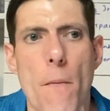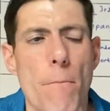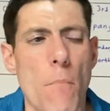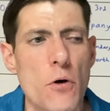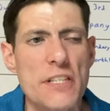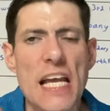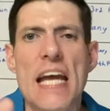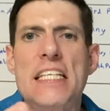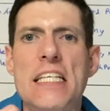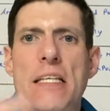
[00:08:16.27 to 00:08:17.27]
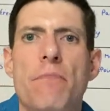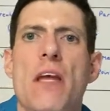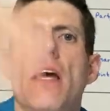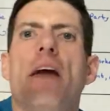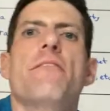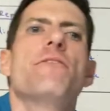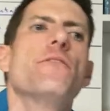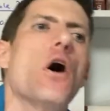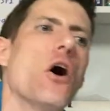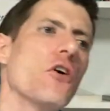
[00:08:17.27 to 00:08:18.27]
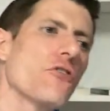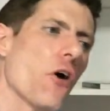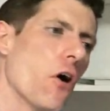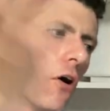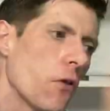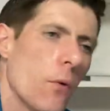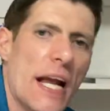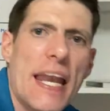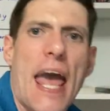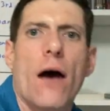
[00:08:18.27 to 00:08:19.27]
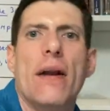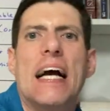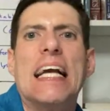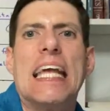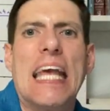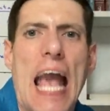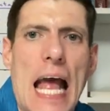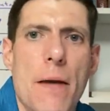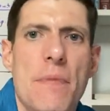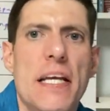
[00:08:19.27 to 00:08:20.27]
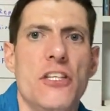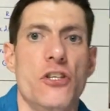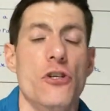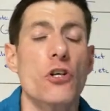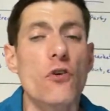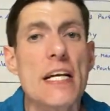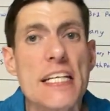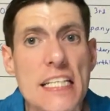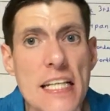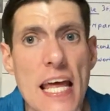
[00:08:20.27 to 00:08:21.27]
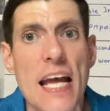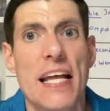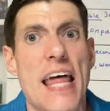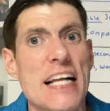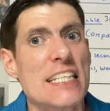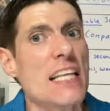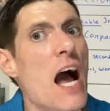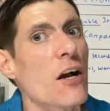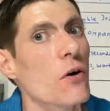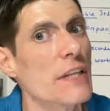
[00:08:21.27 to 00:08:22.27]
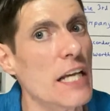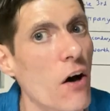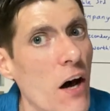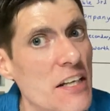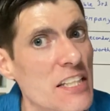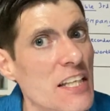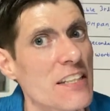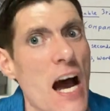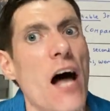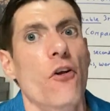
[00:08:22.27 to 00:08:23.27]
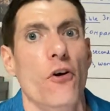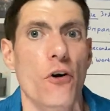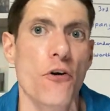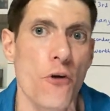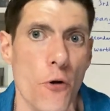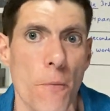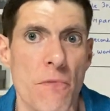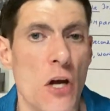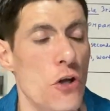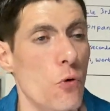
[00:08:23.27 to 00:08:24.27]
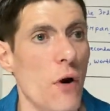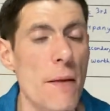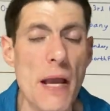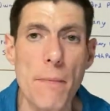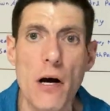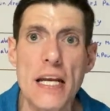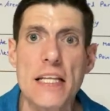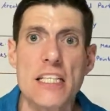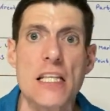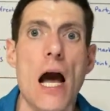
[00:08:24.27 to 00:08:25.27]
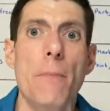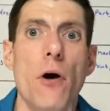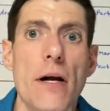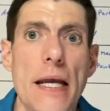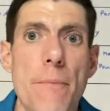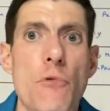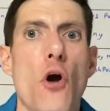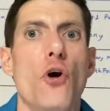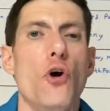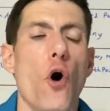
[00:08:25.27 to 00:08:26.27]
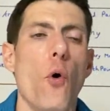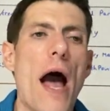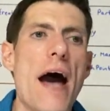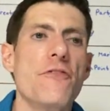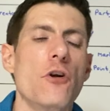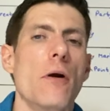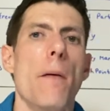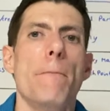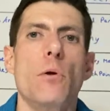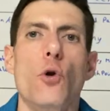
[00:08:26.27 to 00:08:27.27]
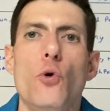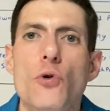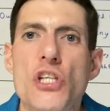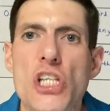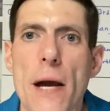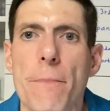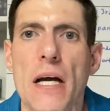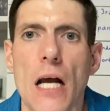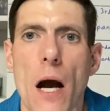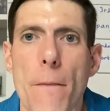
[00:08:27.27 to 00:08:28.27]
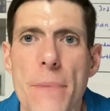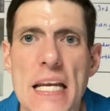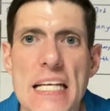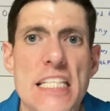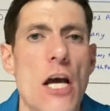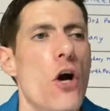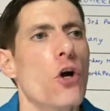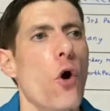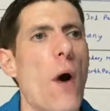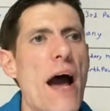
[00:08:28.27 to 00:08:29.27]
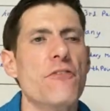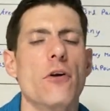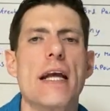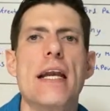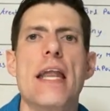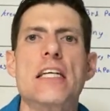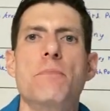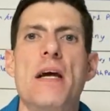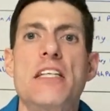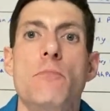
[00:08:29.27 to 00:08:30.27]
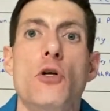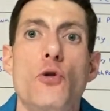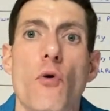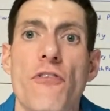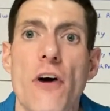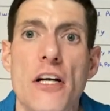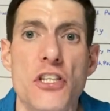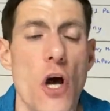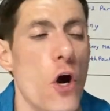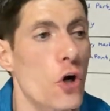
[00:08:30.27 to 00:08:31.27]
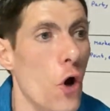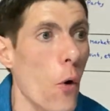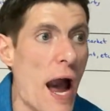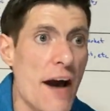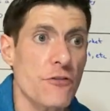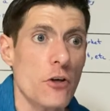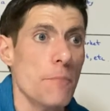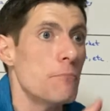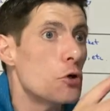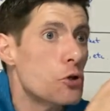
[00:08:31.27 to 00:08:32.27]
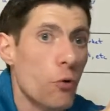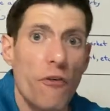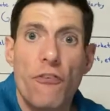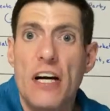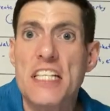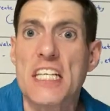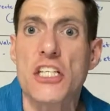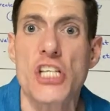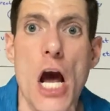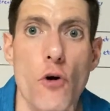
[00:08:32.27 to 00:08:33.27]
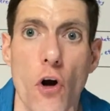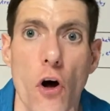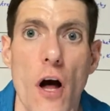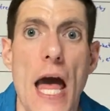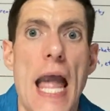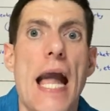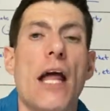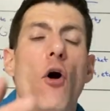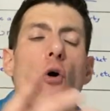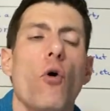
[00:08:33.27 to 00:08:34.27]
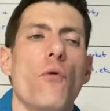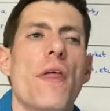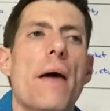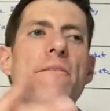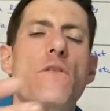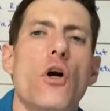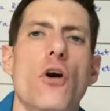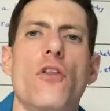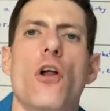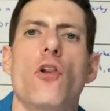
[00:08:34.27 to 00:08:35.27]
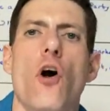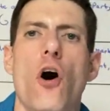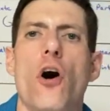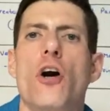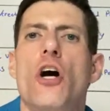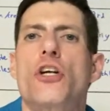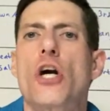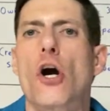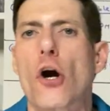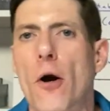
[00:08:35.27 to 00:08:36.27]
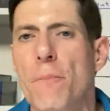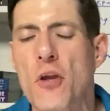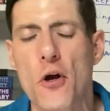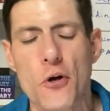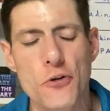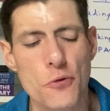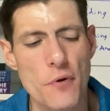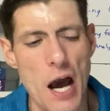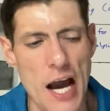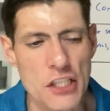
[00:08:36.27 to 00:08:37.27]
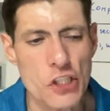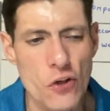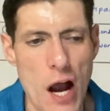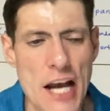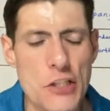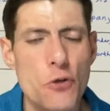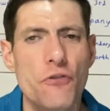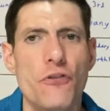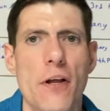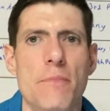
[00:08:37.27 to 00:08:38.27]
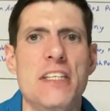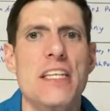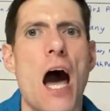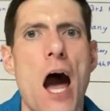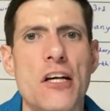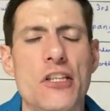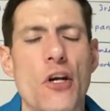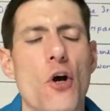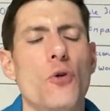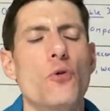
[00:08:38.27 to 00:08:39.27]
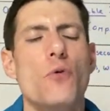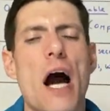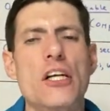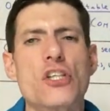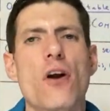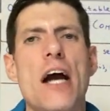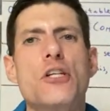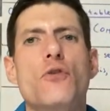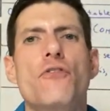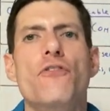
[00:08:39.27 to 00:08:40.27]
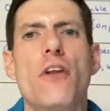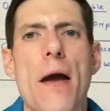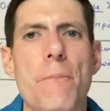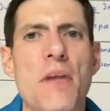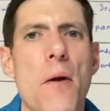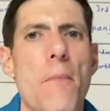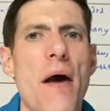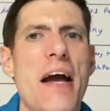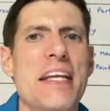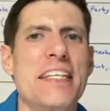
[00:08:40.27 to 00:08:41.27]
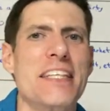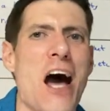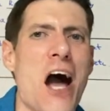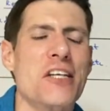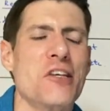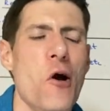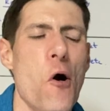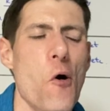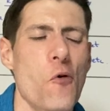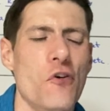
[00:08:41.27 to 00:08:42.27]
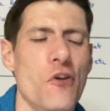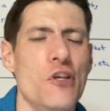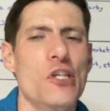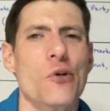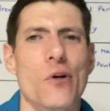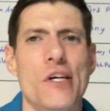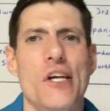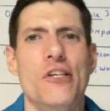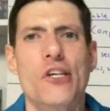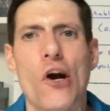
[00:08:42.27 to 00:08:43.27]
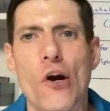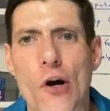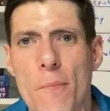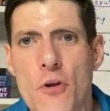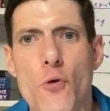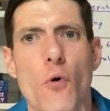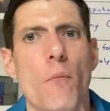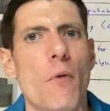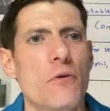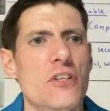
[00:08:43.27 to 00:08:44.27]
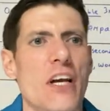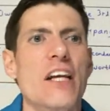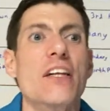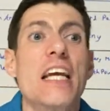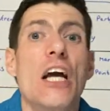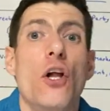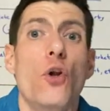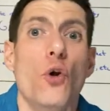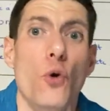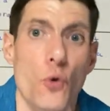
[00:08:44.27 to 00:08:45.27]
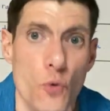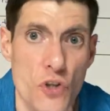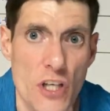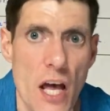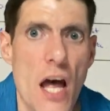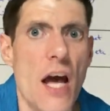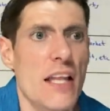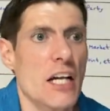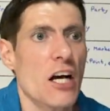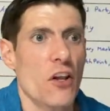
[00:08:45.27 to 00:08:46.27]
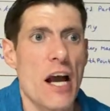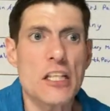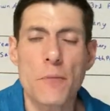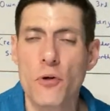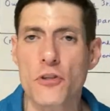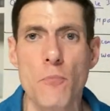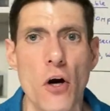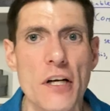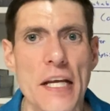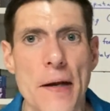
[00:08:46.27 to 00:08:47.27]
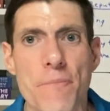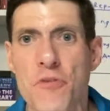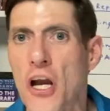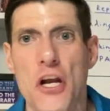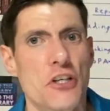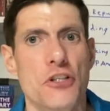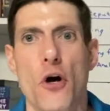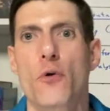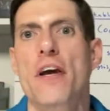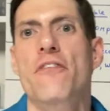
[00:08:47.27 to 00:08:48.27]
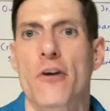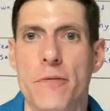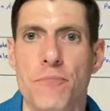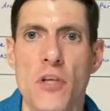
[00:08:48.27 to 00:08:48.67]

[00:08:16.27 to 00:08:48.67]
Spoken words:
Most cases, it falls all the way down again because there's a reason that stock only costs a dollar or two. You want to make money in the stock market? Go after blue chip companies. Go after index-based mutual funds. Go after mutual funds in general and hold them for the long term. Do not try to flip stocks. Do not try to flip penny stocks over the short term. You will most likely lose. The collectibles market is no different.